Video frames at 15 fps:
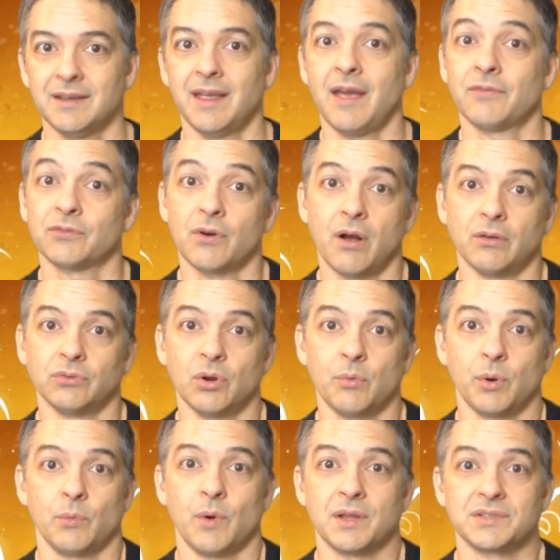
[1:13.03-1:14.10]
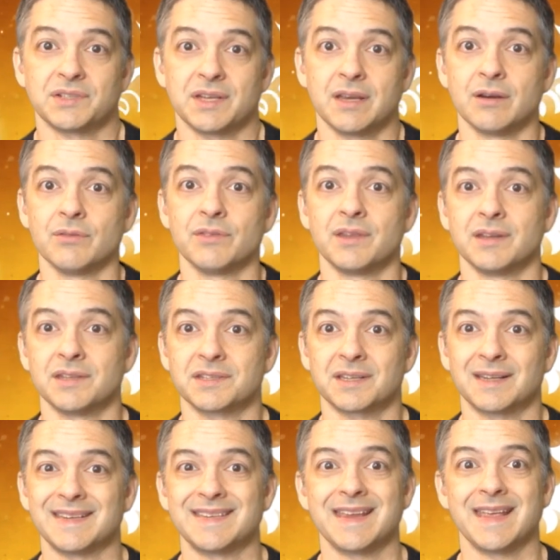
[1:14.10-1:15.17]
After all, no one wants to hear that it's
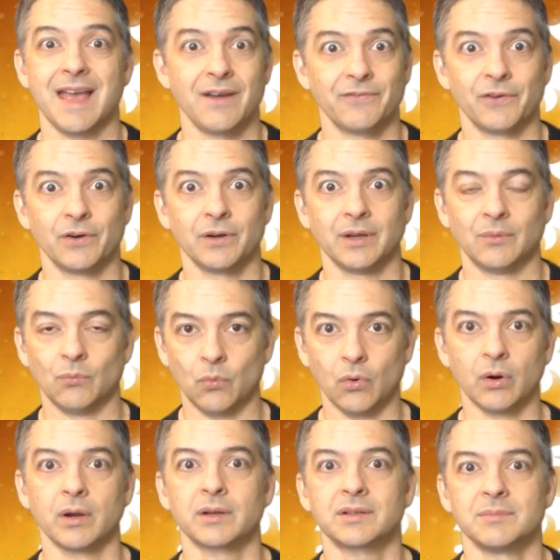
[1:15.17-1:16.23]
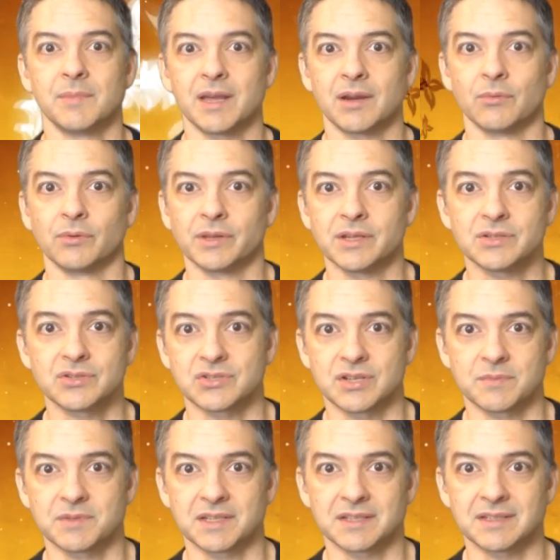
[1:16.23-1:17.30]
going to take effort and work to make a
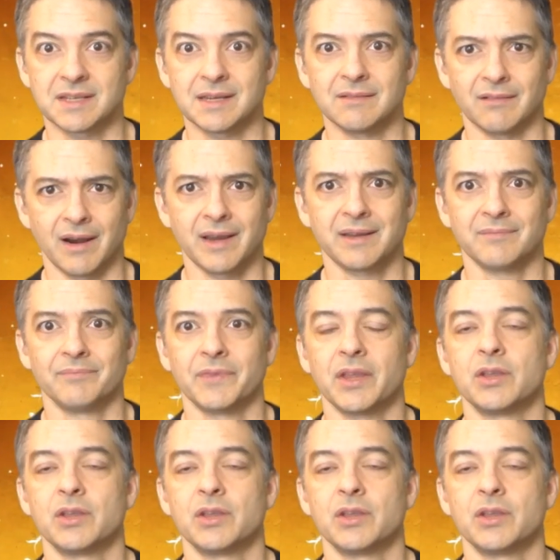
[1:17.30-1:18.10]
relationship succeed, right?